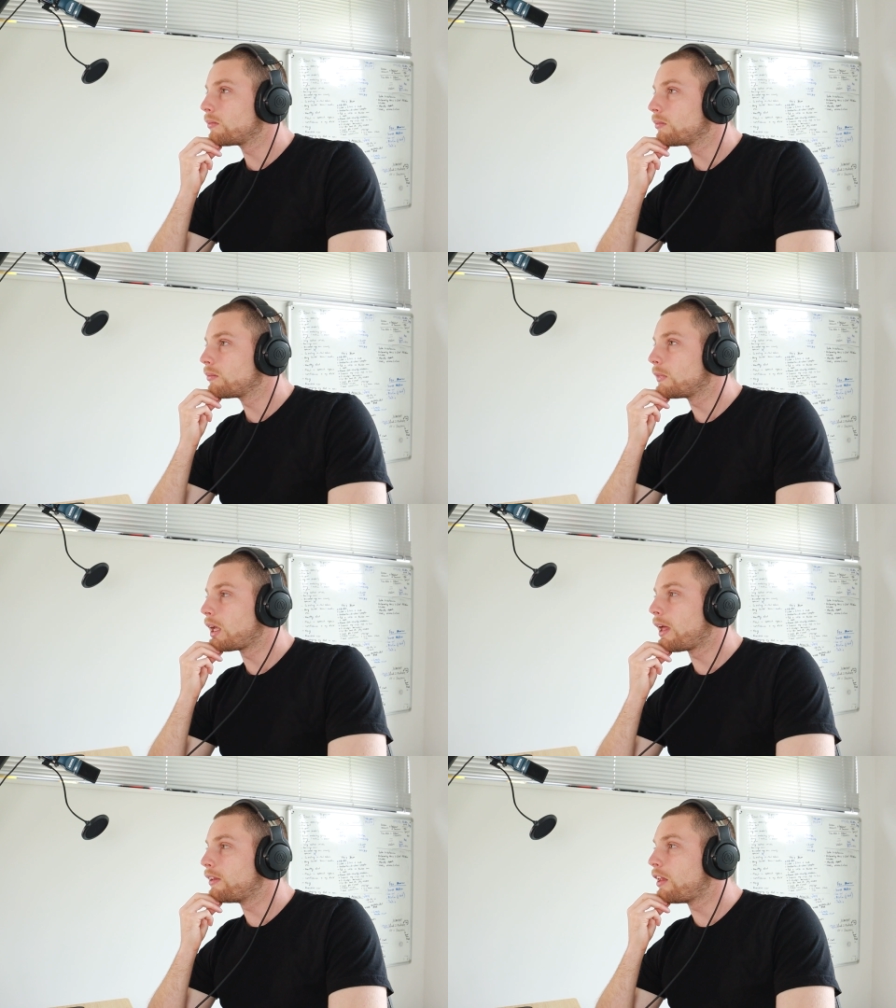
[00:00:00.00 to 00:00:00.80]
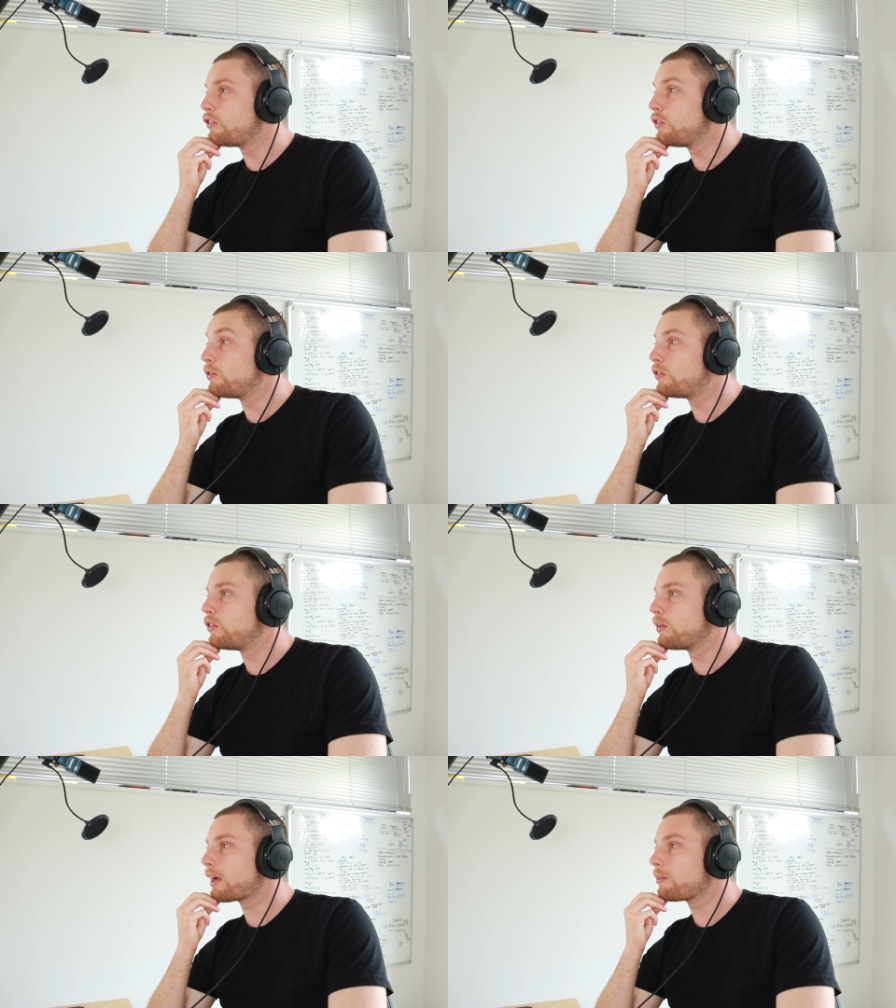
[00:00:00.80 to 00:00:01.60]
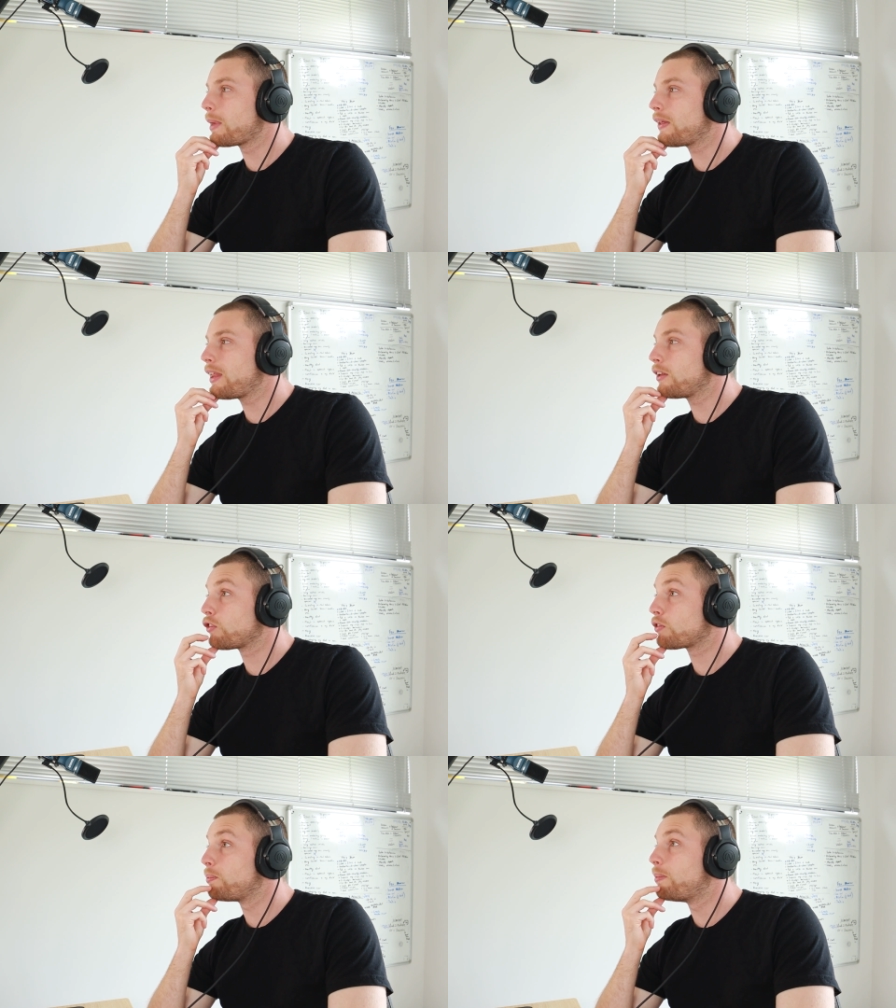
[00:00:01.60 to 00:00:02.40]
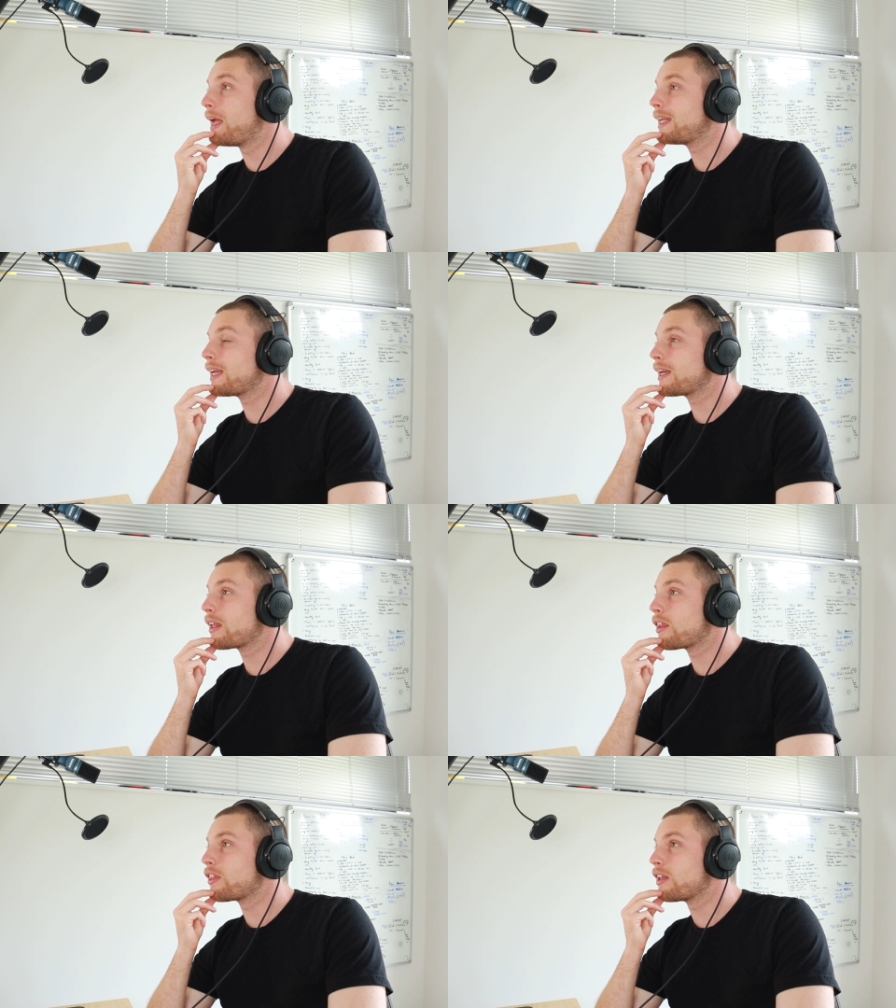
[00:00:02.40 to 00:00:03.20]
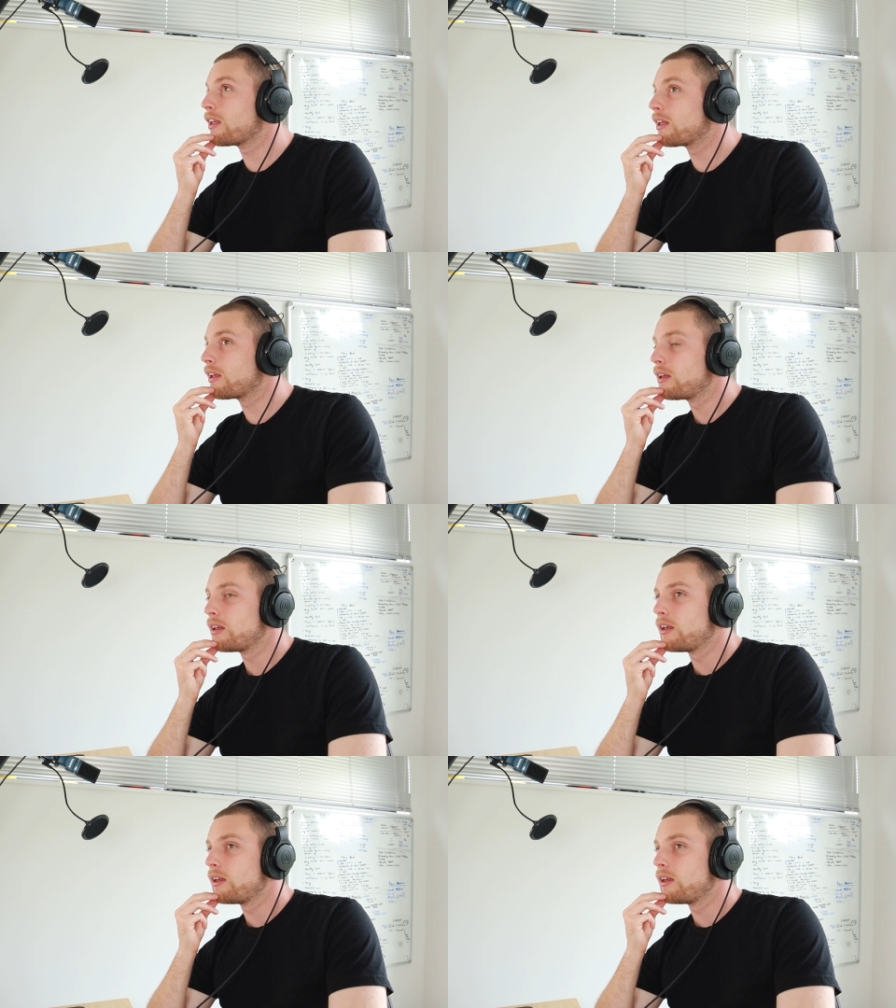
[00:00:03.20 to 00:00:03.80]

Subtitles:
Yeah, and then do you recommend then just baking the?